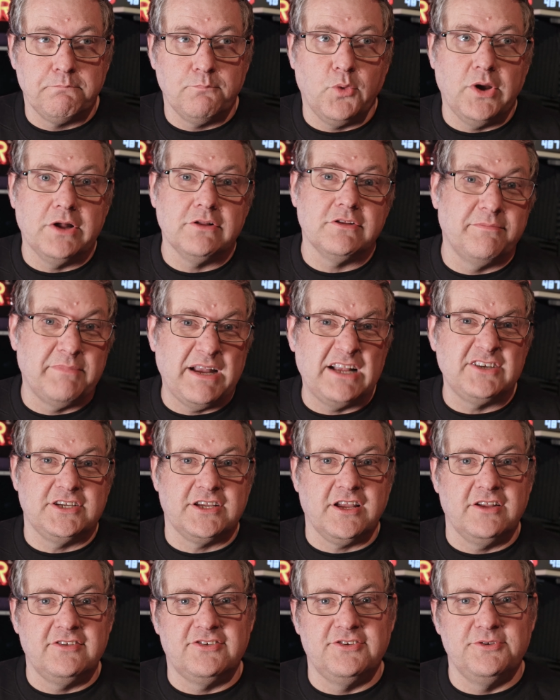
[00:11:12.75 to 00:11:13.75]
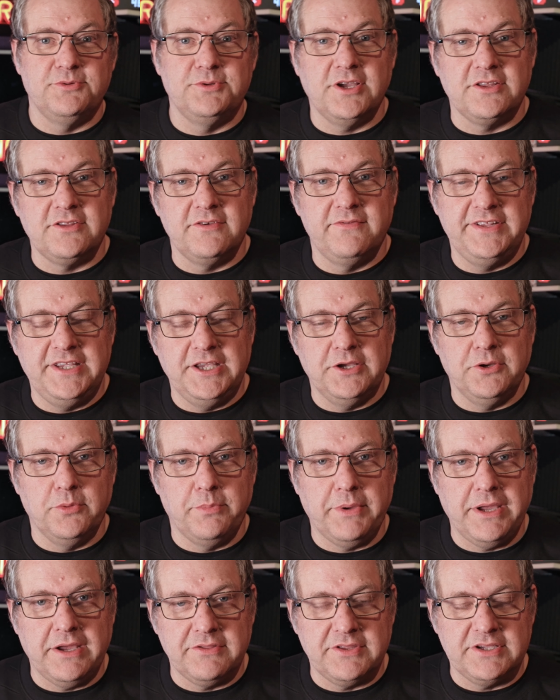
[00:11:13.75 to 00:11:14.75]
Well, I'm actually going to do another video
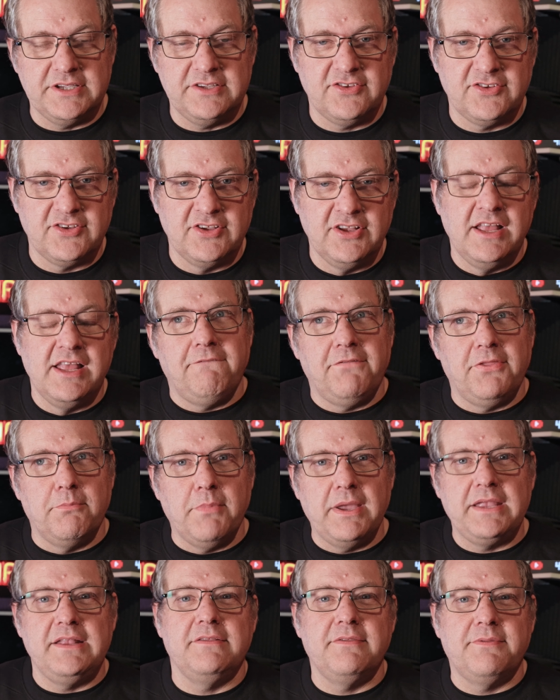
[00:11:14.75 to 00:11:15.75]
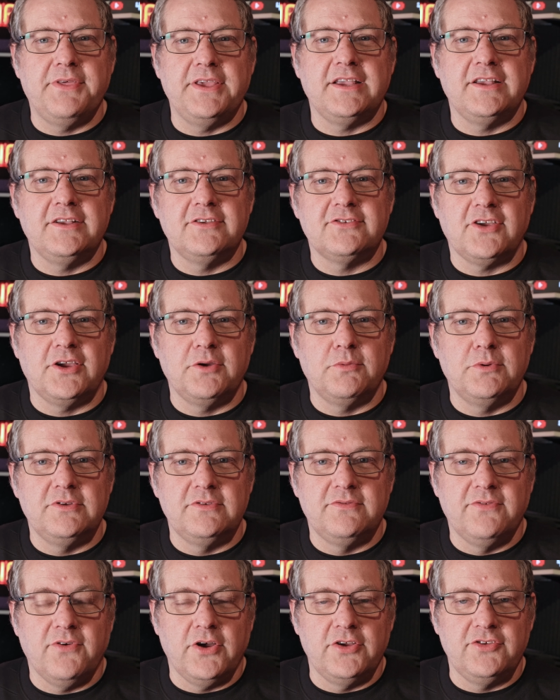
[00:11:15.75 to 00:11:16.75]
about this. The main things I
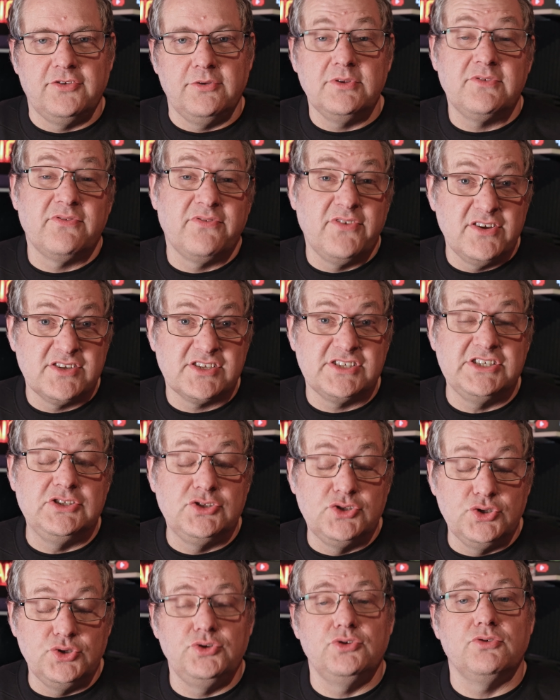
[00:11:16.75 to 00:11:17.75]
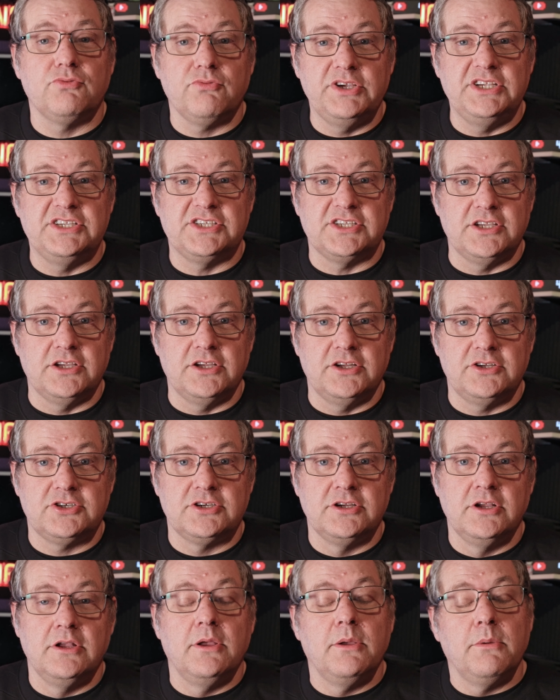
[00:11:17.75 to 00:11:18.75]
would advise you is firstly, do your
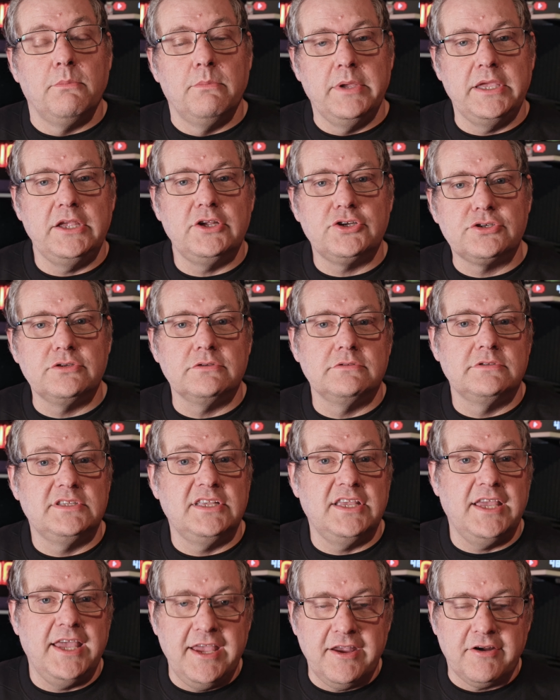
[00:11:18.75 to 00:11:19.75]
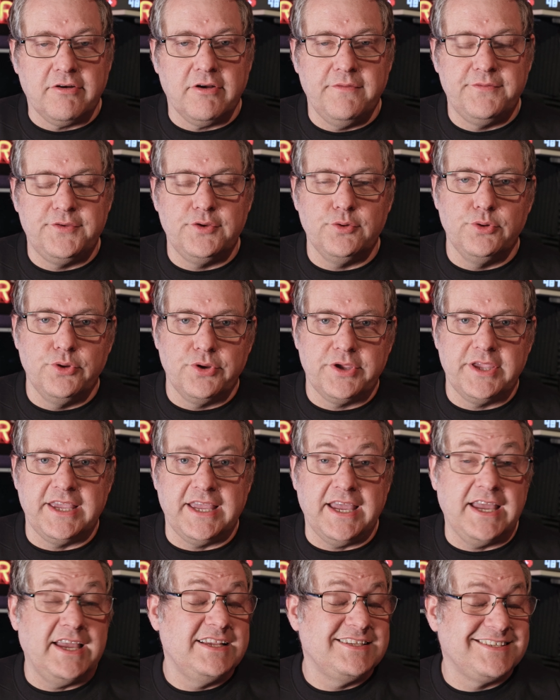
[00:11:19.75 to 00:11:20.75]
research. Make sure that the aircraft you're
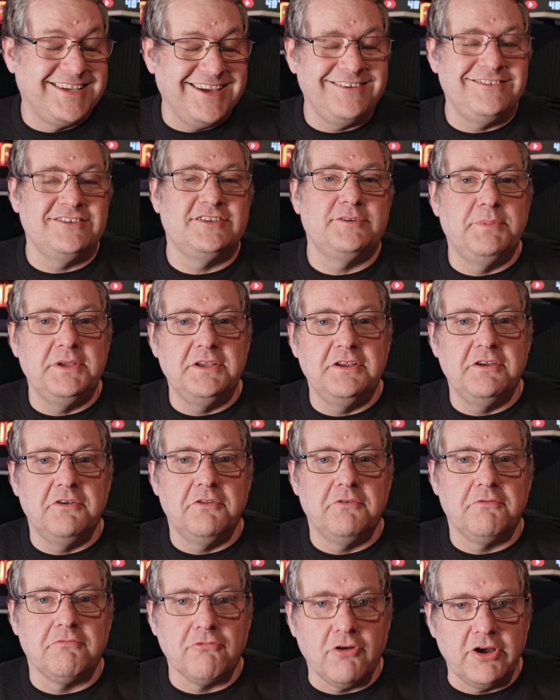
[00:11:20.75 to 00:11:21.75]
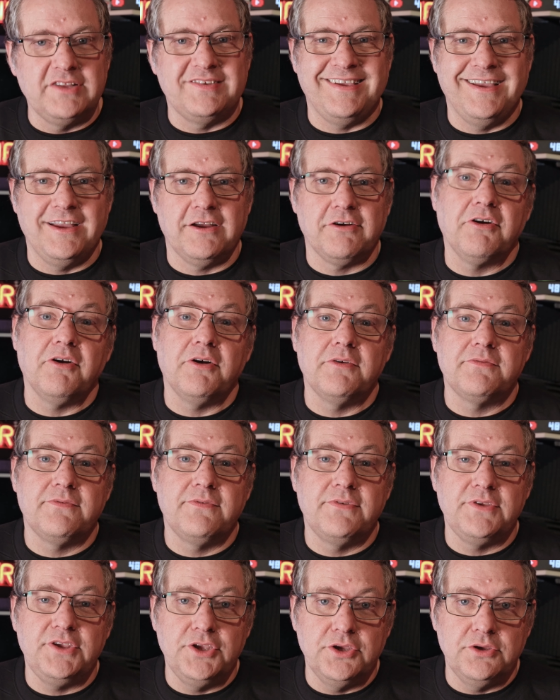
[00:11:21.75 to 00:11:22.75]
looking at is going to be right aircraft
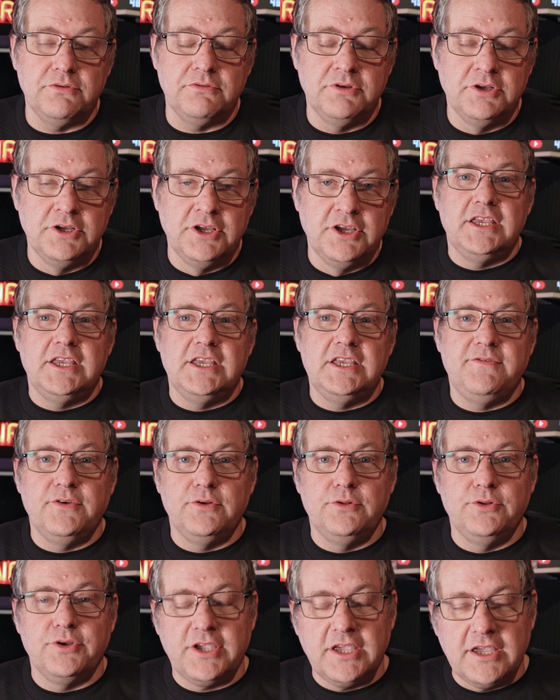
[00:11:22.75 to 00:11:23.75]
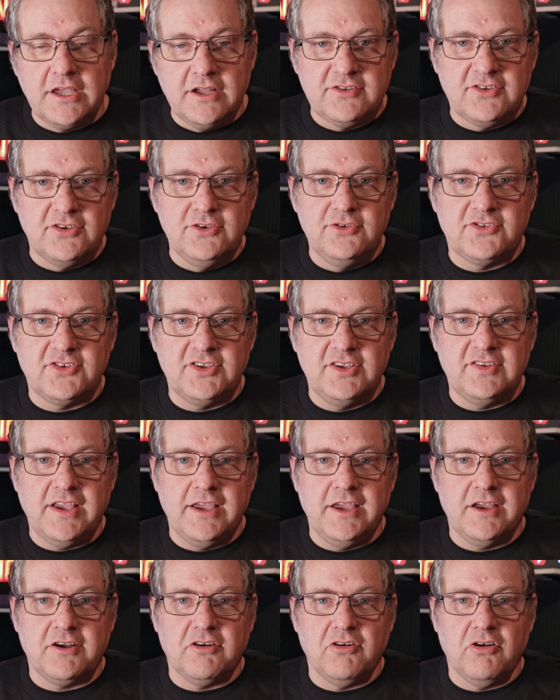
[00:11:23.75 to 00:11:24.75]
for you. If you're looking at a two-seat
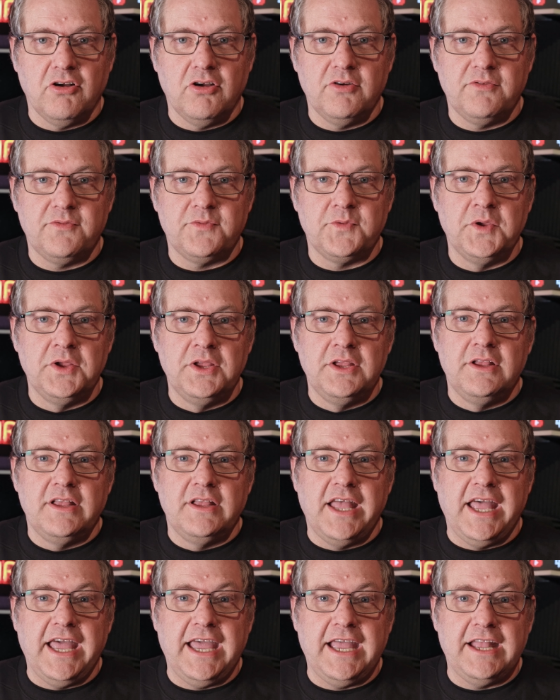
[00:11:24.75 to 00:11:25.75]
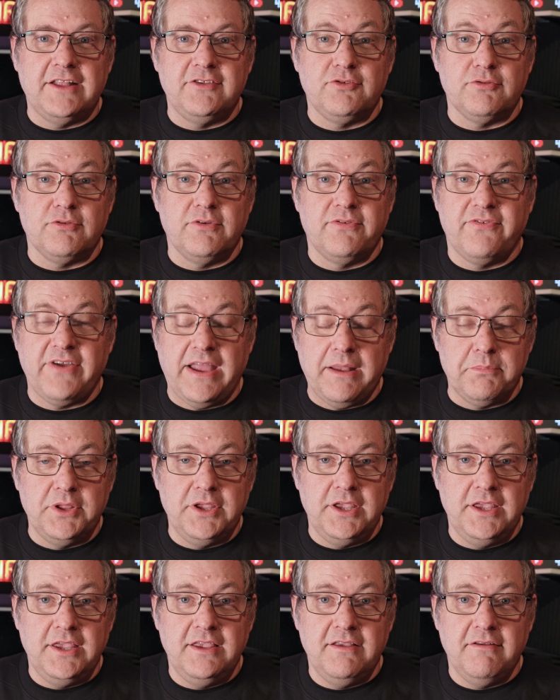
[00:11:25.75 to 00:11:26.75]
aircraft and you're a
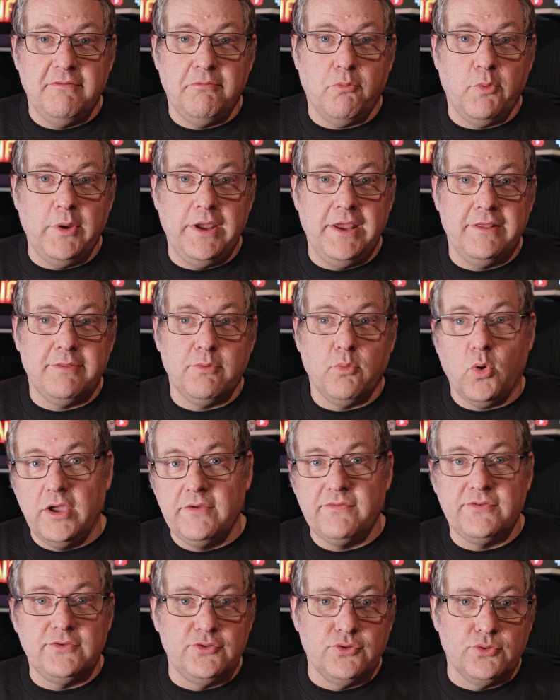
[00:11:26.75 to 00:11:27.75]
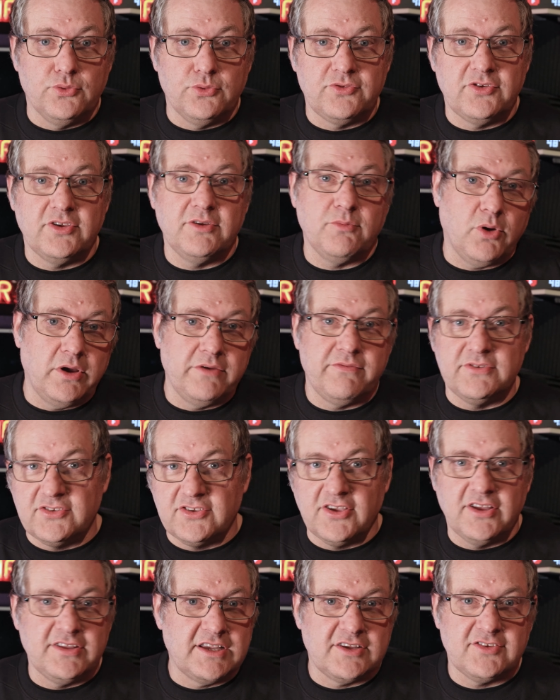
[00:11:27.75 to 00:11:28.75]
family with wife and daughter, wife
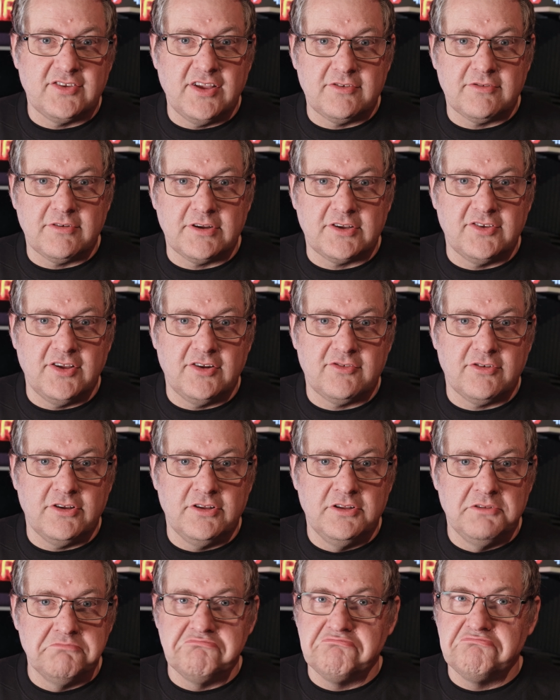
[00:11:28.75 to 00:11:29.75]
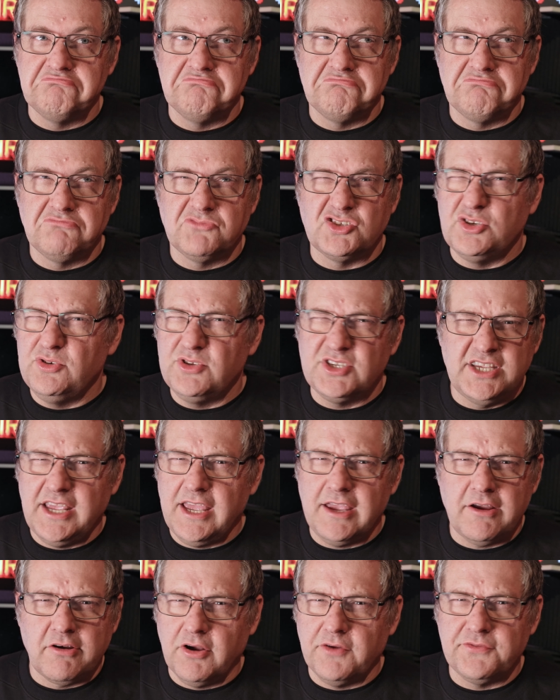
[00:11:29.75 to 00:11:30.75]
and son, etc., etc.,
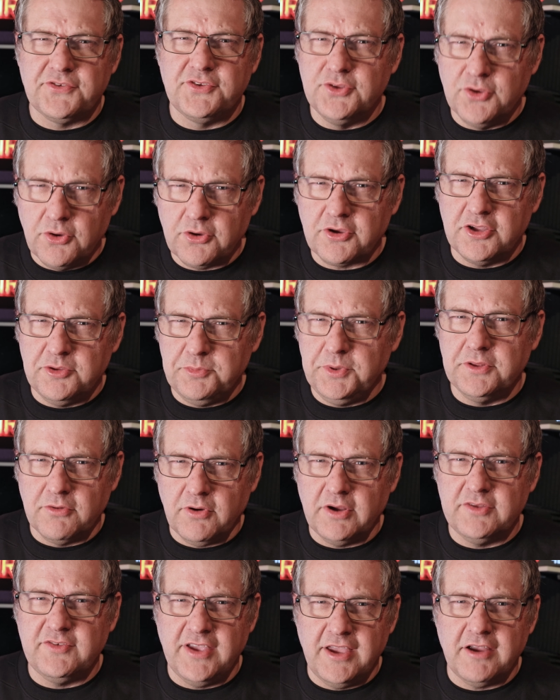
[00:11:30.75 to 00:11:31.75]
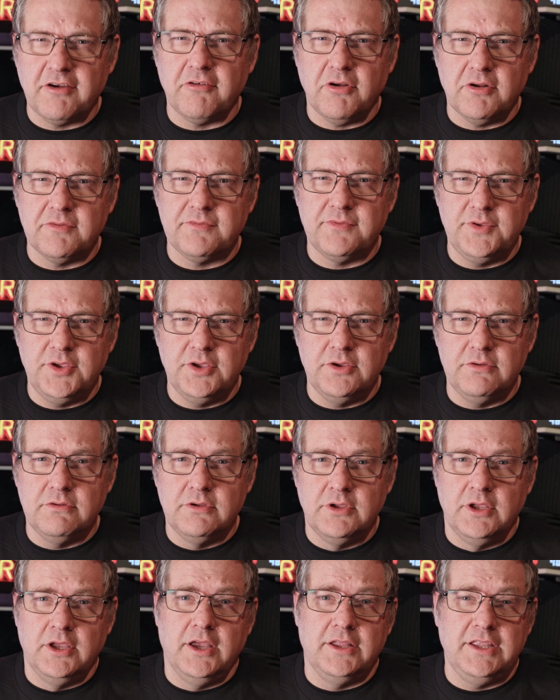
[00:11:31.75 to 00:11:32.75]
two-seat aircraft's not going to be the right aircraft for
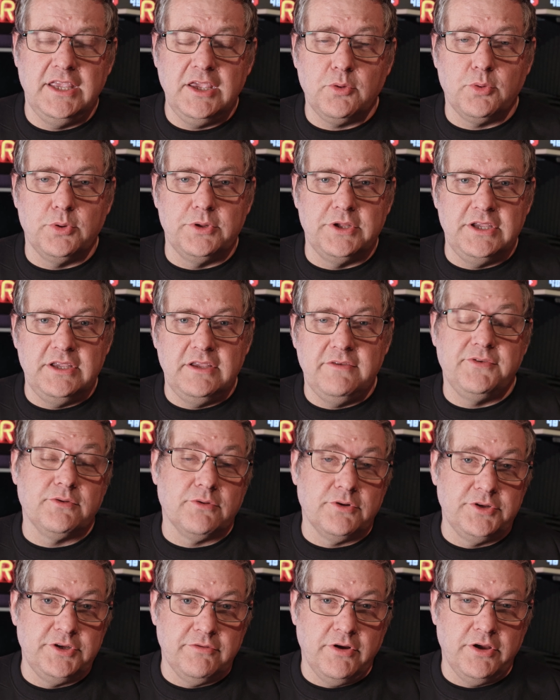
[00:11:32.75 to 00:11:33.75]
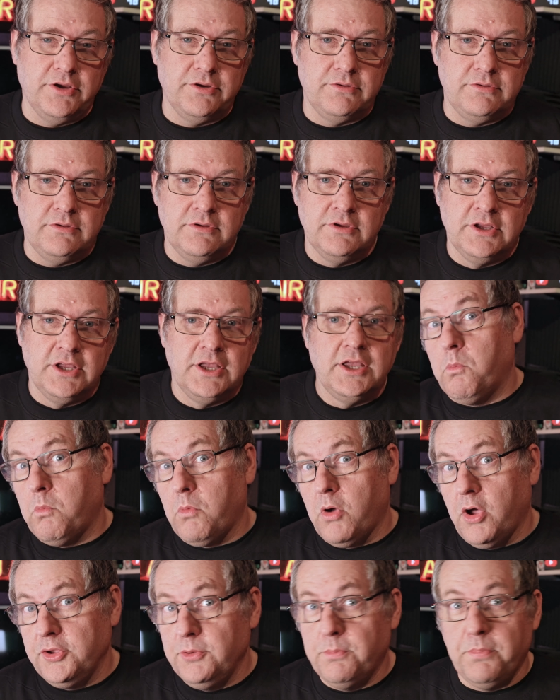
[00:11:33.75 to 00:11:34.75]
you. And equally, if you're on your own,
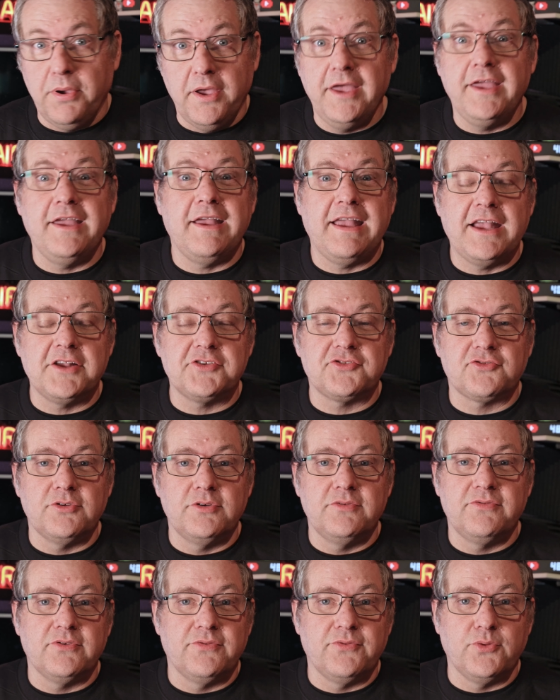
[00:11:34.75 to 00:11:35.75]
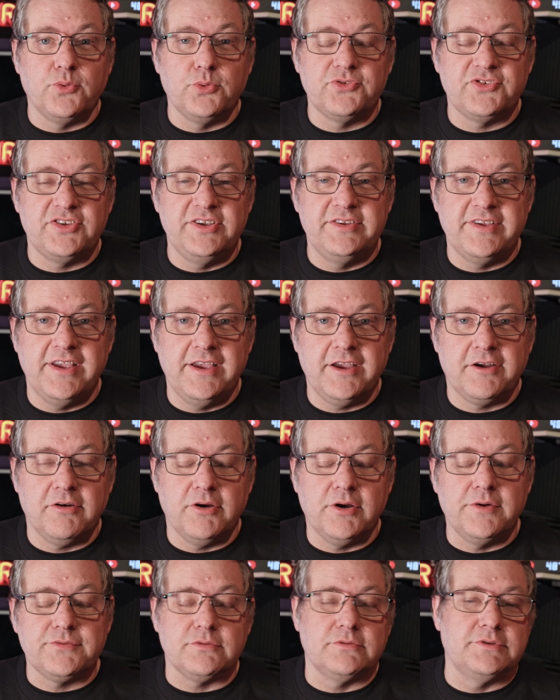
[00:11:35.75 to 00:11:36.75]
are you paying extra for a four-seat
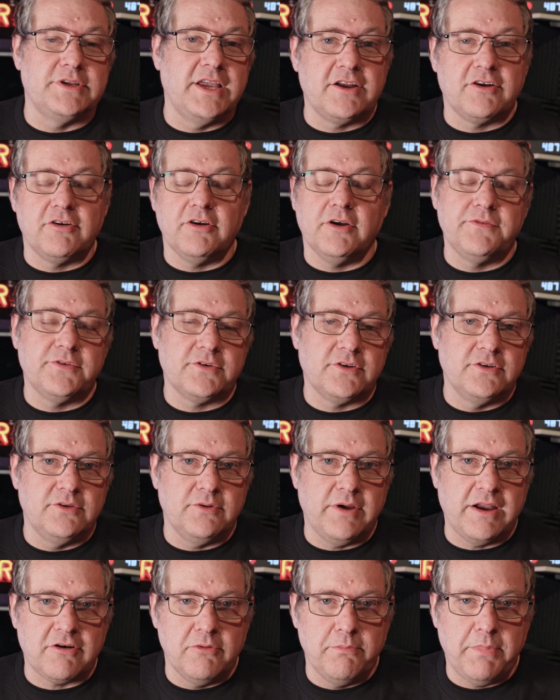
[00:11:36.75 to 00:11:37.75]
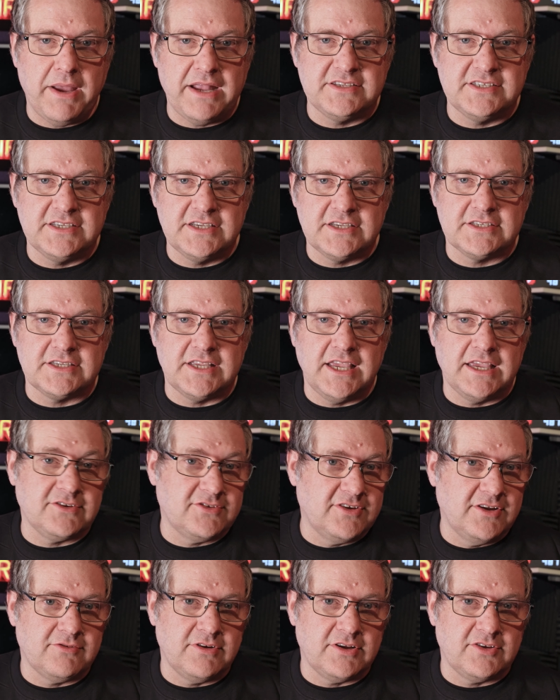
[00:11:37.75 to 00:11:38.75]
aircraft or an aircraft that can do acrobatics,
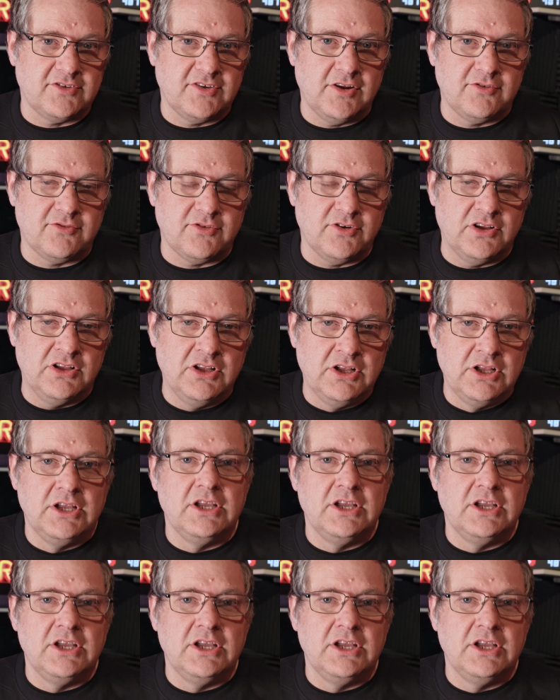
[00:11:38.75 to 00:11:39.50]
etc., etc.?